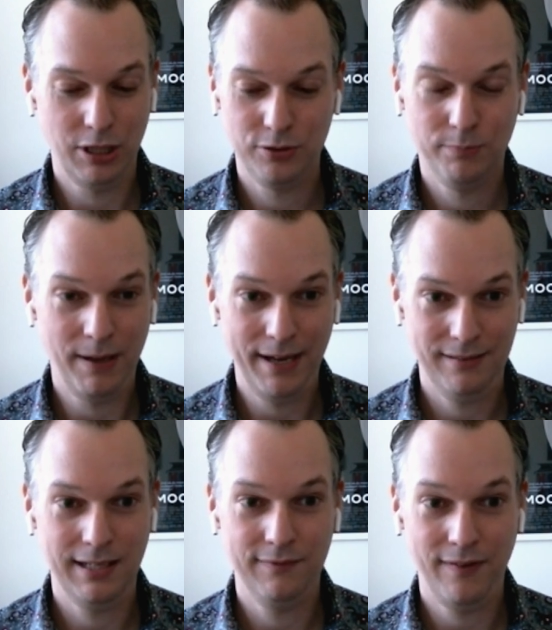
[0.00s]
or Python.
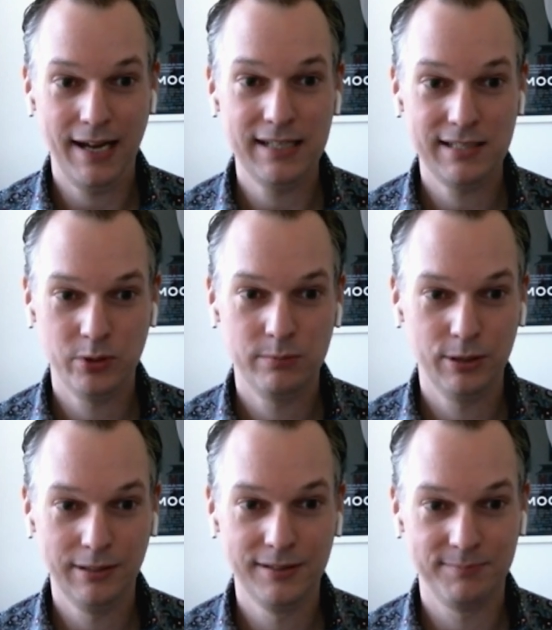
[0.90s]
If I actually want to model some
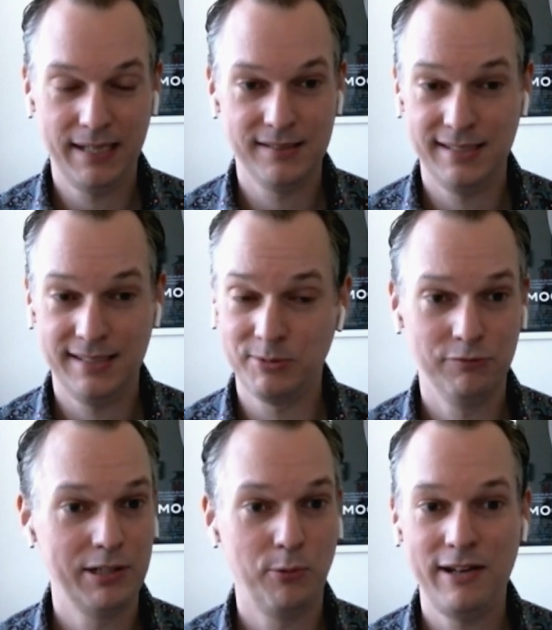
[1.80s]
dependencies, I'm going to
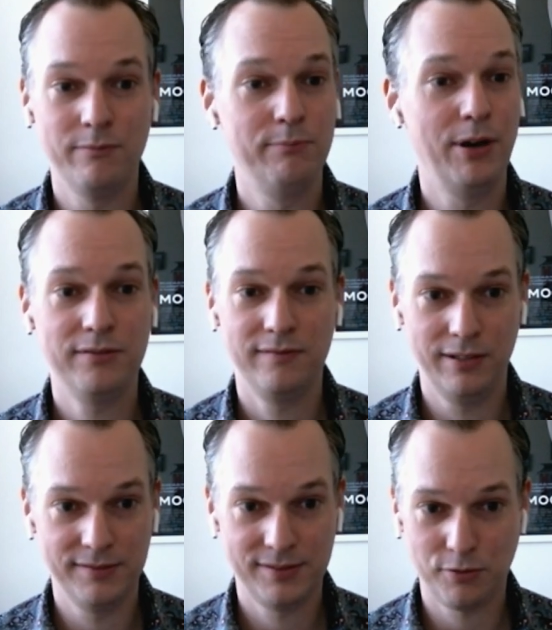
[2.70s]
run away from both of
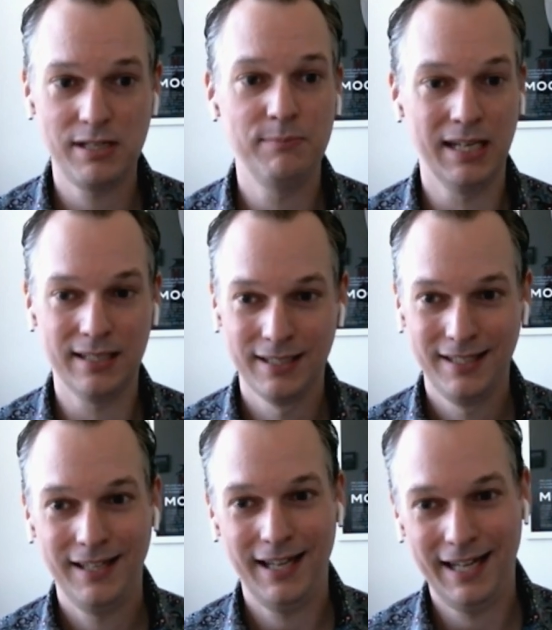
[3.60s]
those screaming
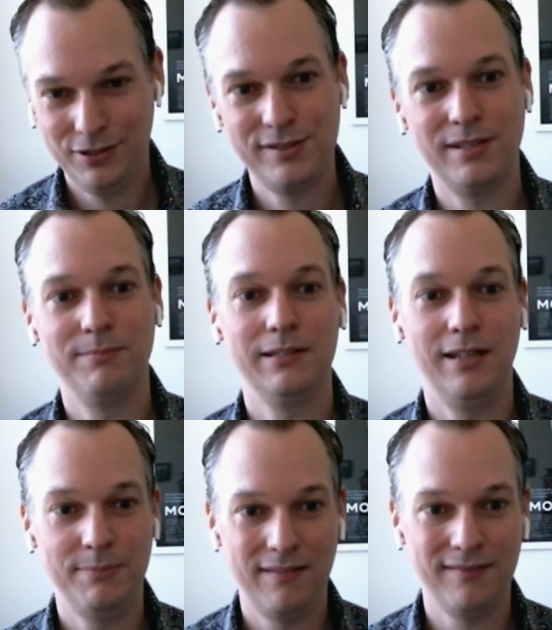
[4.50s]
and use something
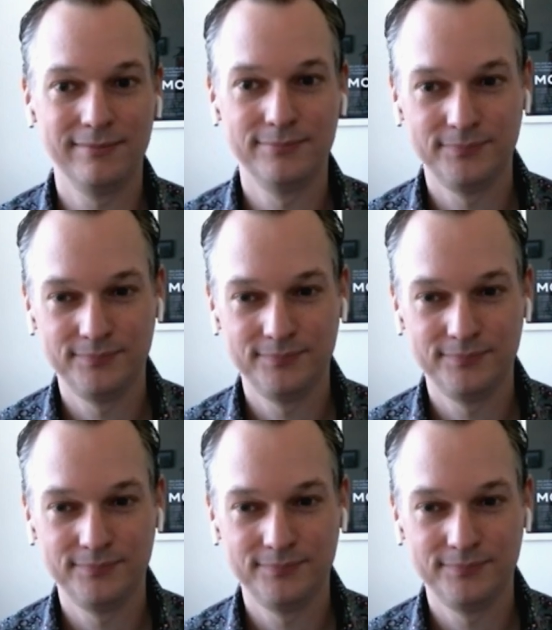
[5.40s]
like Maven.